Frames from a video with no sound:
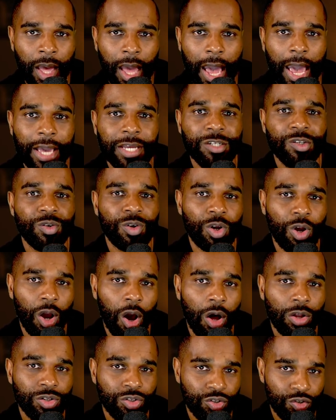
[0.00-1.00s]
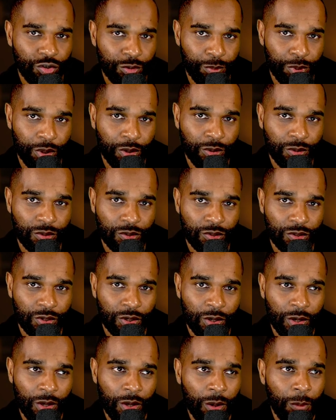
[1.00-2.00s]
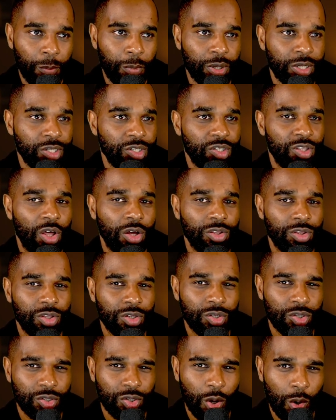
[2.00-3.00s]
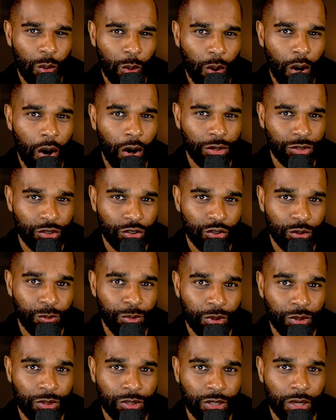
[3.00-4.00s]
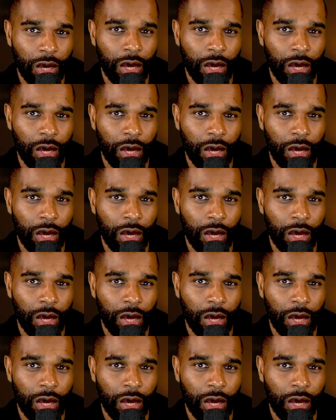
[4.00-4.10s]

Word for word: Adrian contributes, but he's not the sole contributor.